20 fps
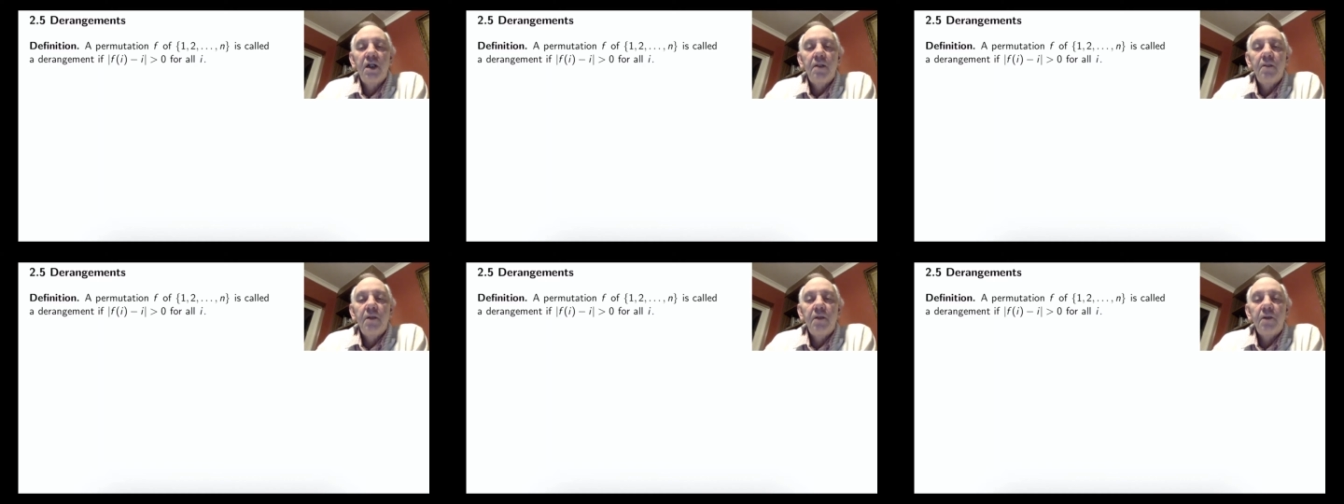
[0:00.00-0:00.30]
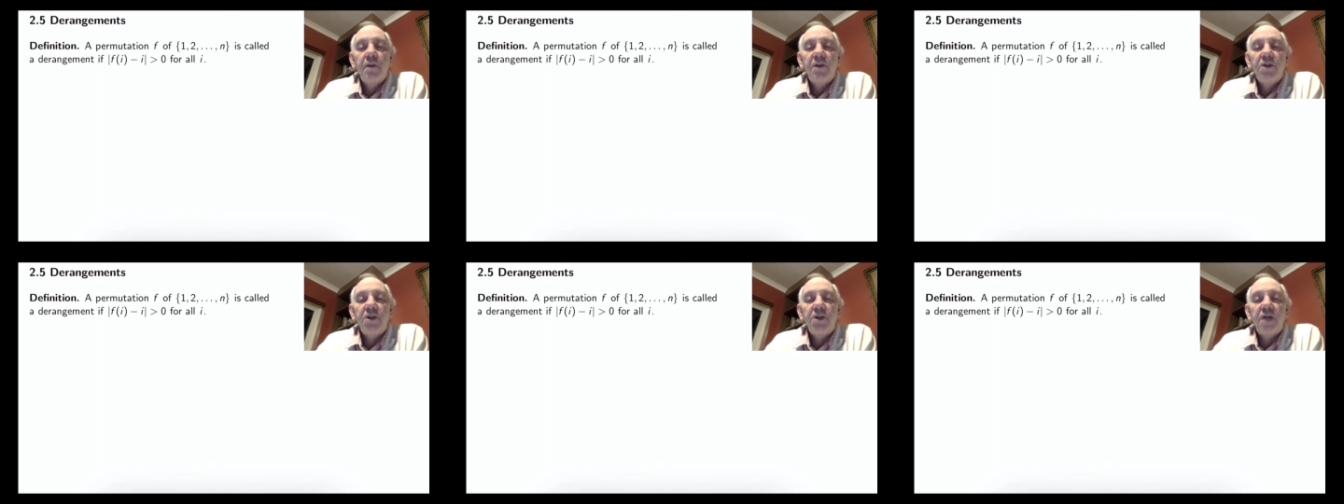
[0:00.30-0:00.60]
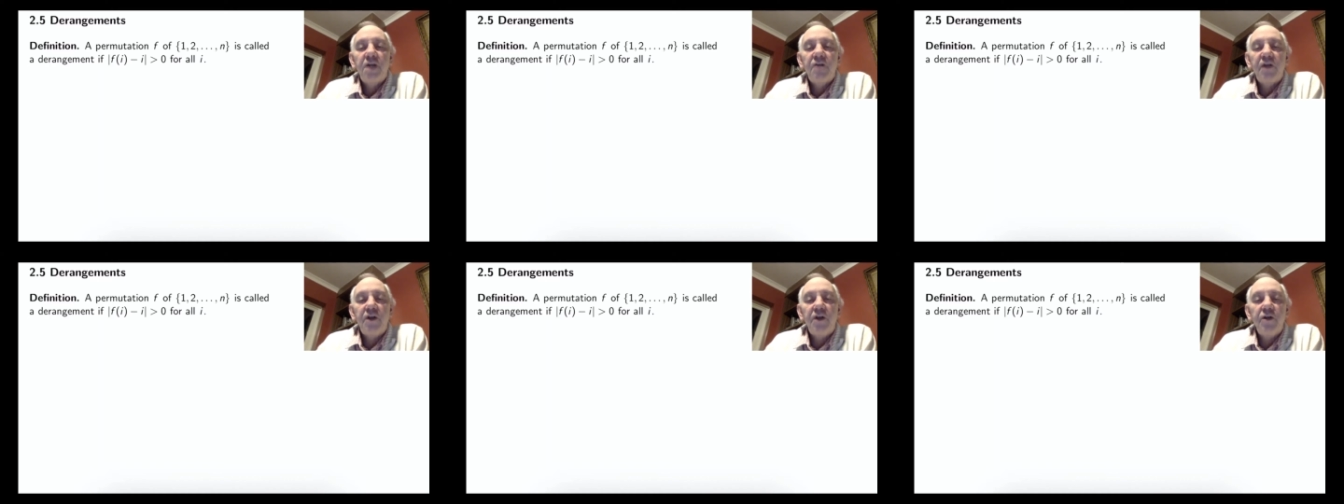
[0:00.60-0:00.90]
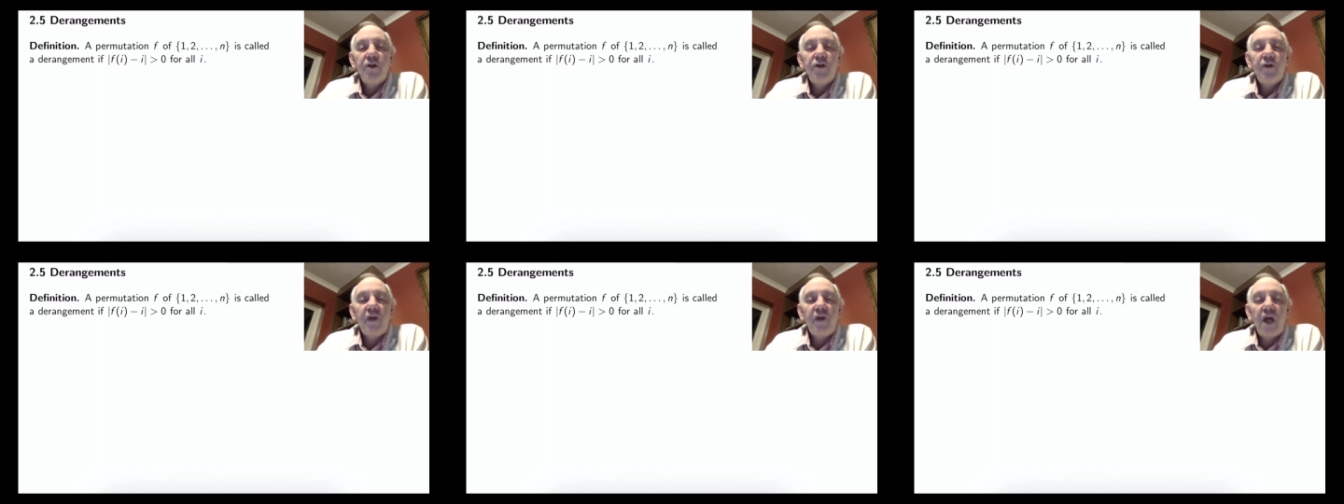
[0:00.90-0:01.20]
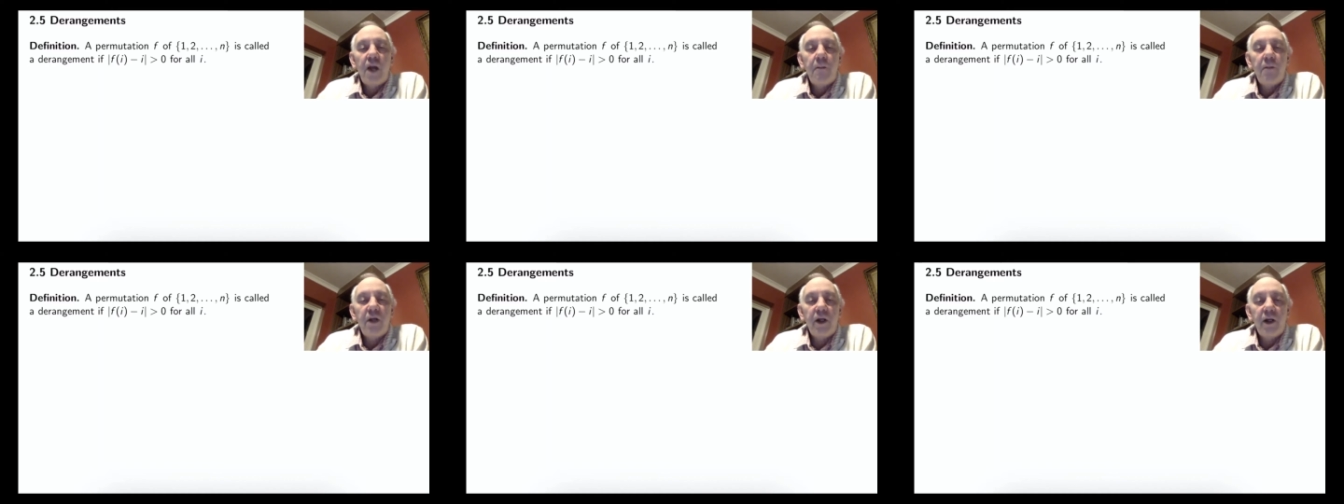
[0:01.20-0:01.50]
but which have a useful
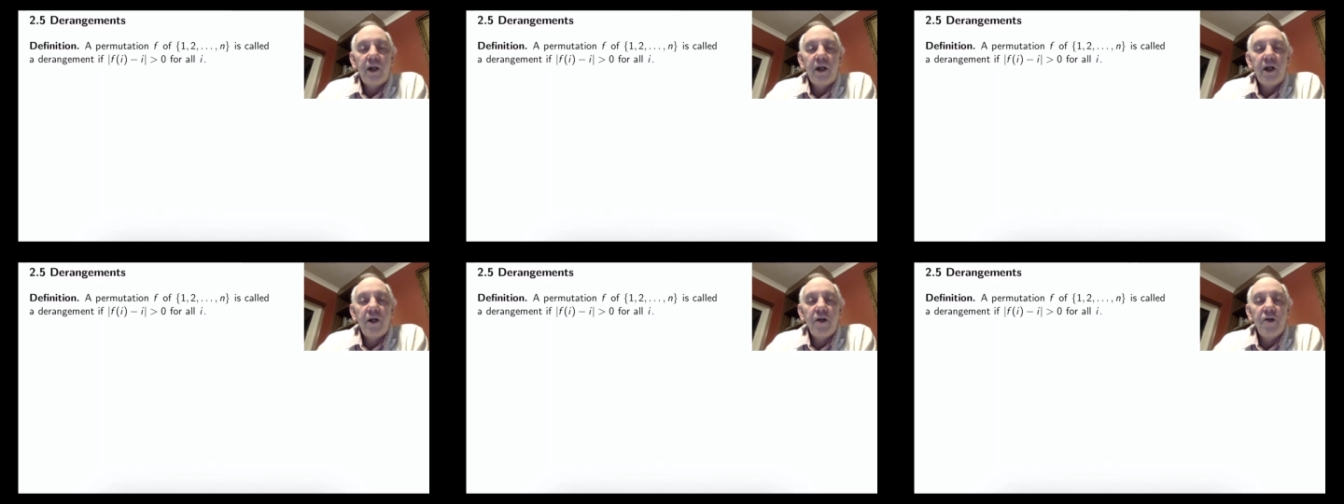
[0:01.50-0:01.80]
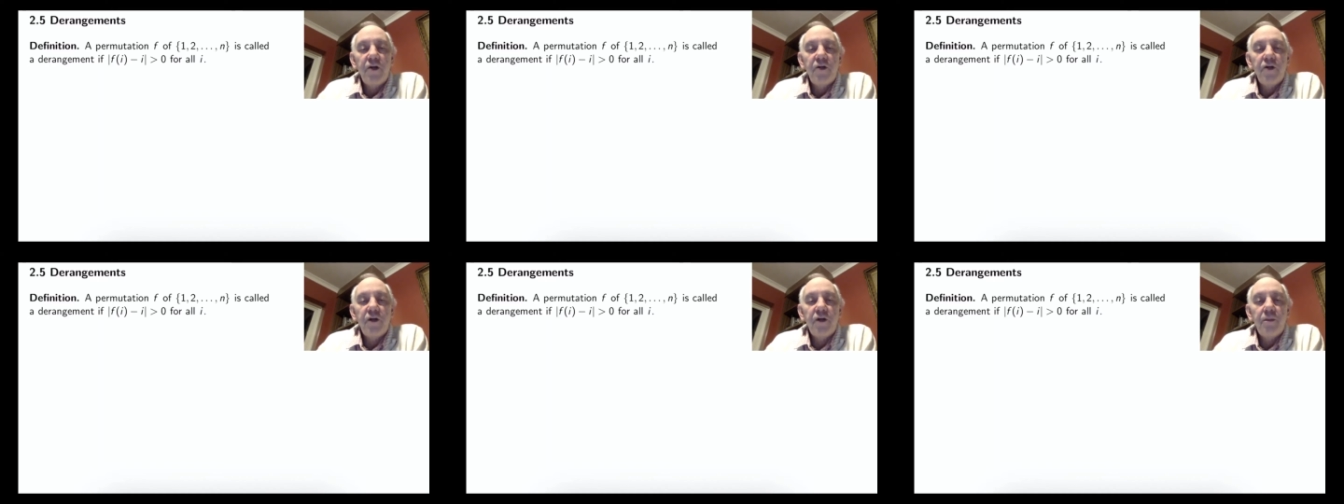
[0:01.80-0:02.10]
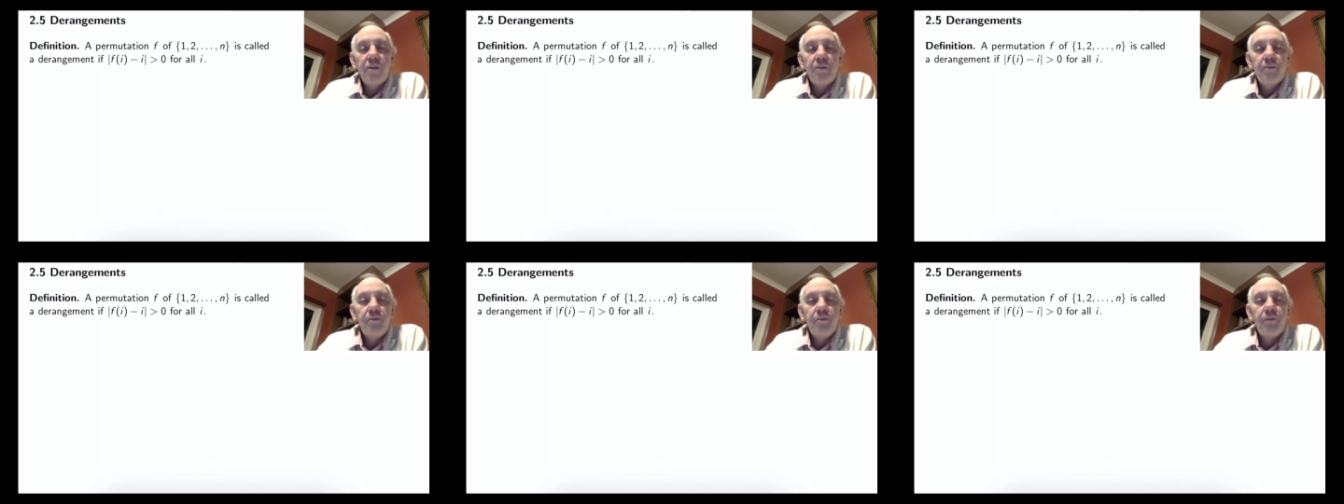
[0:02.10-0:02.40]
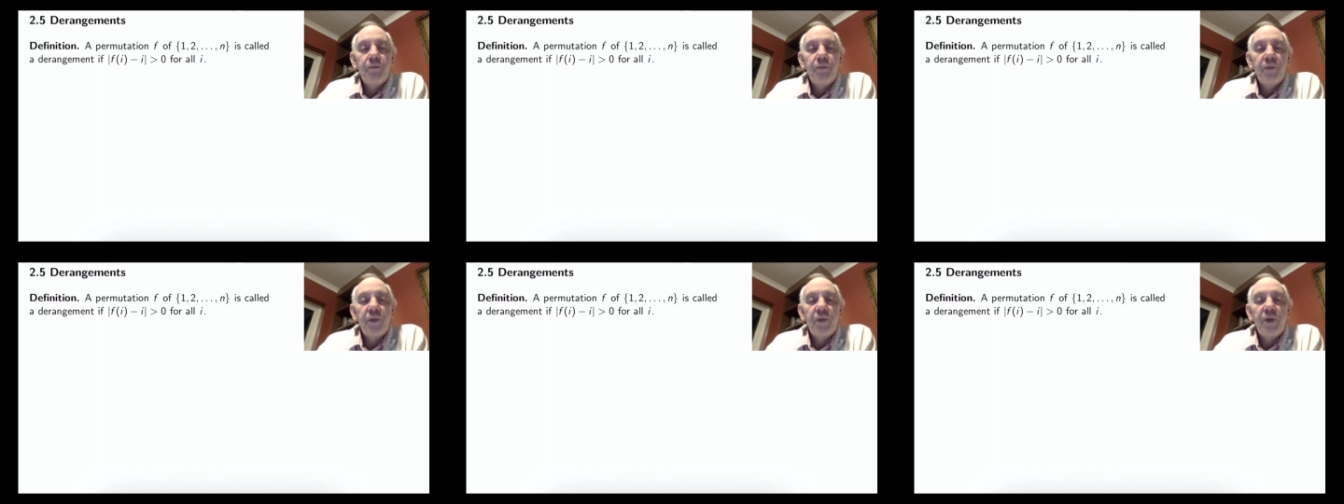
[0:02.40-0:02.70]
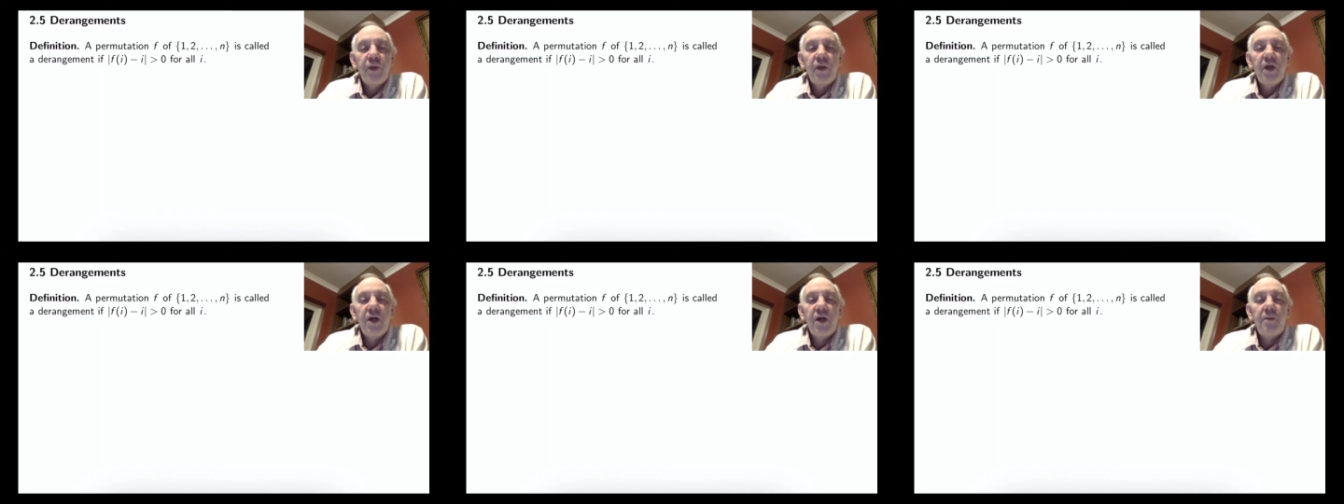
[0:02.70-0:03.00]
application.
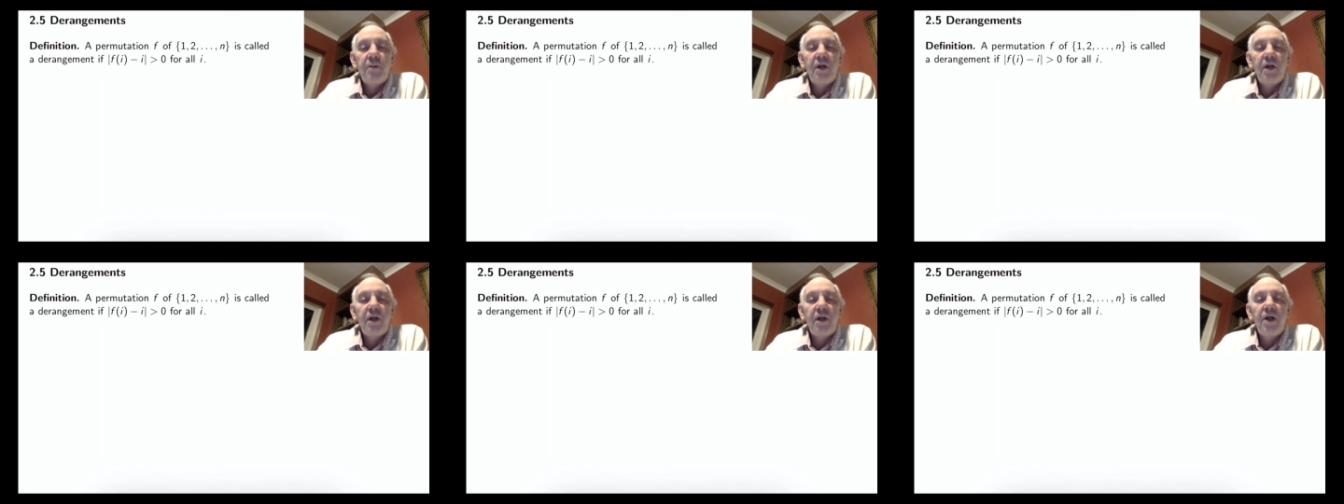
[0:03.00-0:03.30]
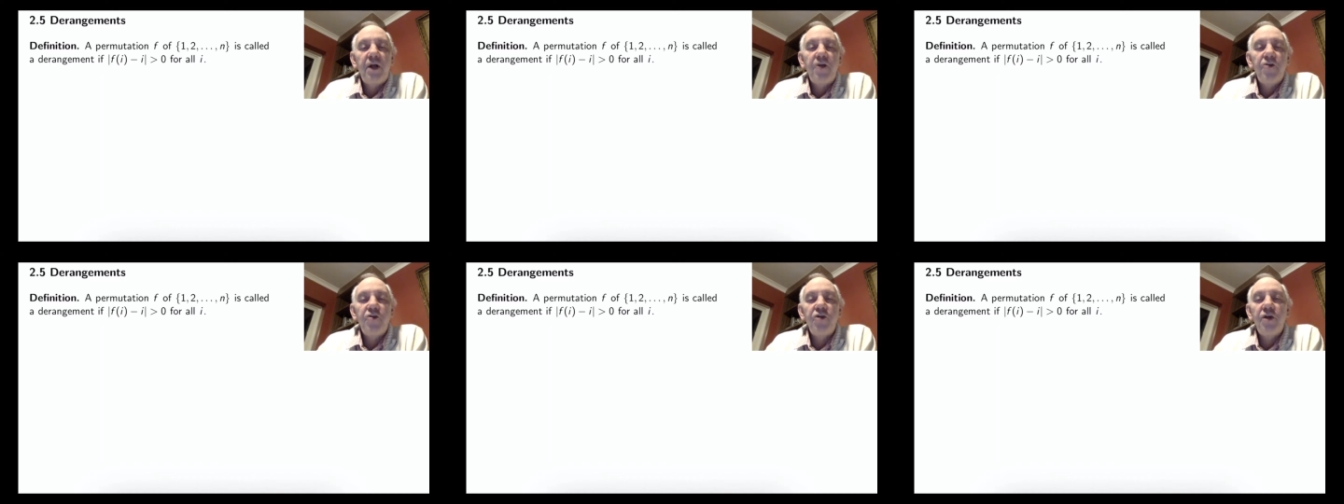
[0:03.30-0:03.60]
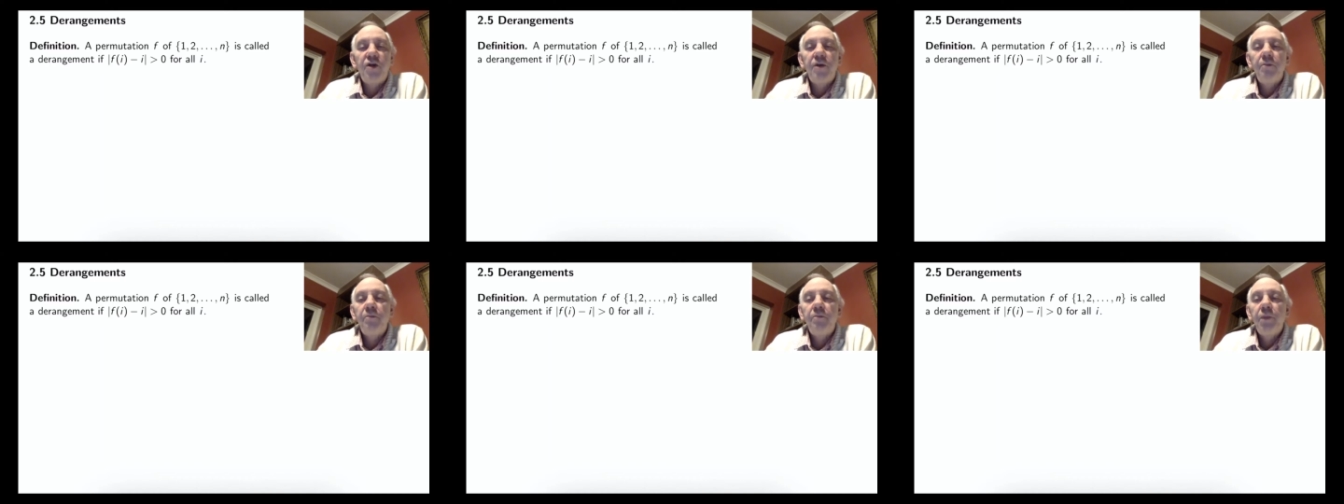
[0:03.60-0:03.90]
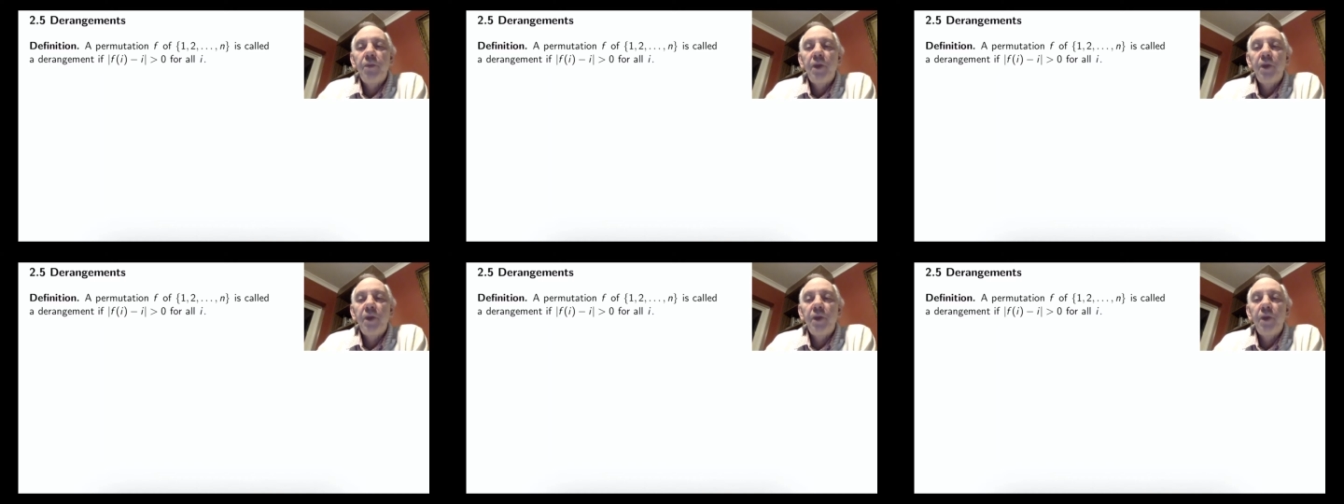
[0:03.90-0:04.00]
And the application